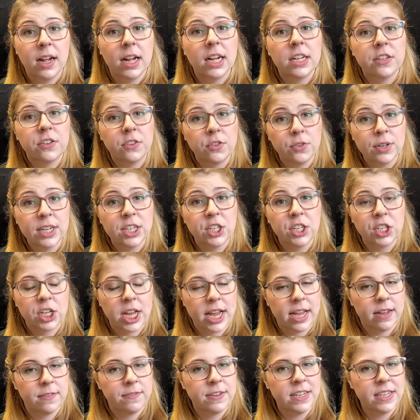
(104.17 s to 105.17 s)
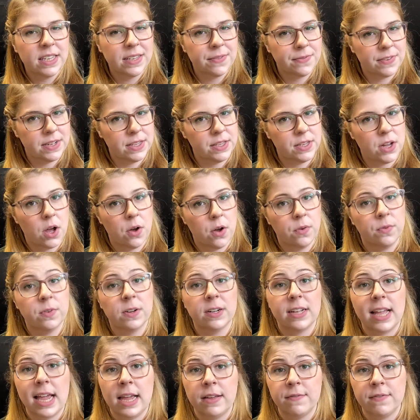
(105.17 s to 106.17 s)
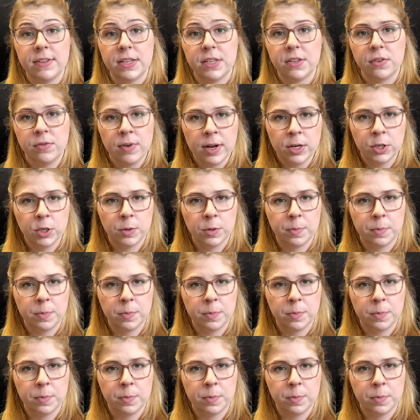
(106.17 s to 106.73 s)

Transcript: Stretched canvas fits over canvas stretcher